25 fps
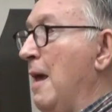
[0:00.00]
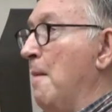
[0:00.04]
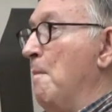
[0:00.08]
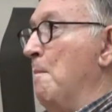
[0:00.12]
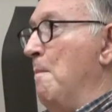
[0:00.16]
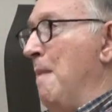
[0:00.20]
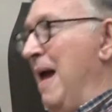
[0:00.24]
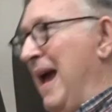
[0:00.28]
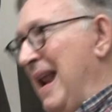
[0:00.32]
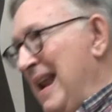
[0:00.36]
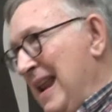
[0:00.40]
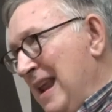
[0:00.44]

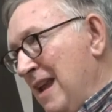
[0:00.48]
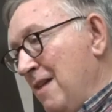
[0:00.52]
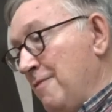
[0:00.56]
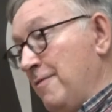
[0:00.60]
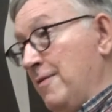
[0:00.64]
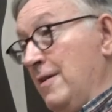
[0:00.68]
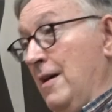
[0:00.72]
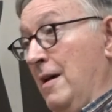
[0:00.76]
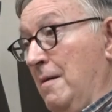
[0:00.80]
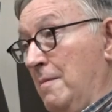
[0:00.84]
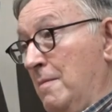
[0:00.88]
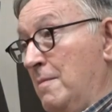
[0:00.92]
Many of
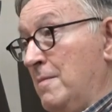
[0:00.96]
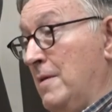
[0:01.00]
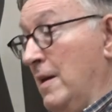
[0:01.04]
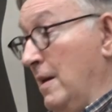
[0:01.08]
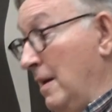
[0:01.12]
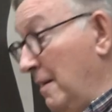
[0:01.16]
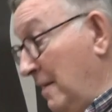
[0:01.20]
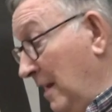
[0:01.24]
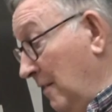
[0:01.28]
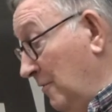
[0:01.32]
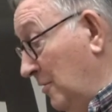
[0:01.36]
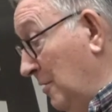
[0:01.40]
them,
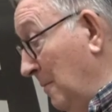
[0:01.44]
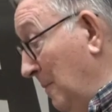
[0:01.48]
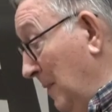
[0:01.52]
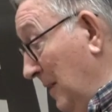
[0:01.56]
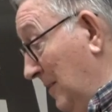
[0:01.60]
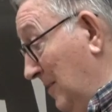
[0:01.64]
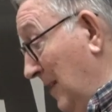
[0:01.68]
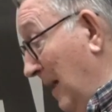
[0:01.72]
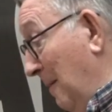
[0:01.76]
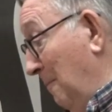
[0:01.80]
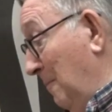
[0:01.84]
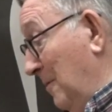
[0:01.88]
I'll give some
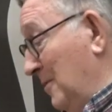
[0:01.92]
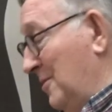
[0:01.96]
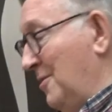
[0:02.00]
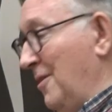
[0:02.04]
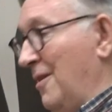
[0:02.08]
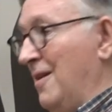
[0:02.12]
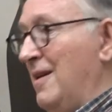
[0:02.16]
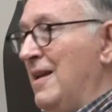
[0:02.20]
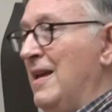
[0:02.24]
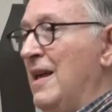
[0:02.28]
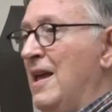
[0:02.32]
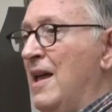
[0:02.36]
examples
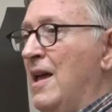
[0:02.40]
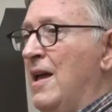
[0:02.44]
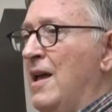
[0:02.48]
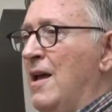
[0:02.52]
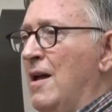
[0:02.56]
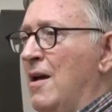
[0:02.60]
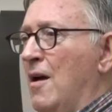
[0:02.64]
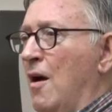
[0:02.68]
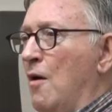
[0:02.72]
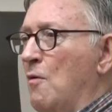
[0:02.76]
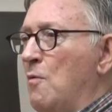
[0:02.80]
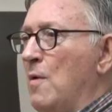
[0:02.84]
here
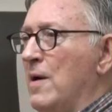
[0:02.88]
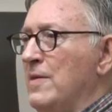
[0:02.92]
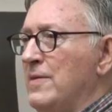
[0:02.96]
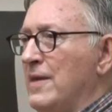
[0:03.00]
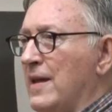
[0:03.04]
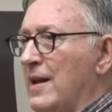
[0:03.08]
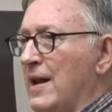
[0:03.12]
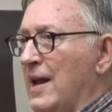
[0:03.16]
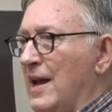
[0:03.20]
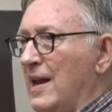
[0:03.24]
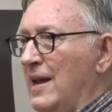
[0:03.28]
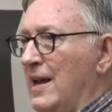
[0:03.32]
of one
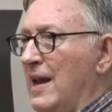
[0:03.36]
that I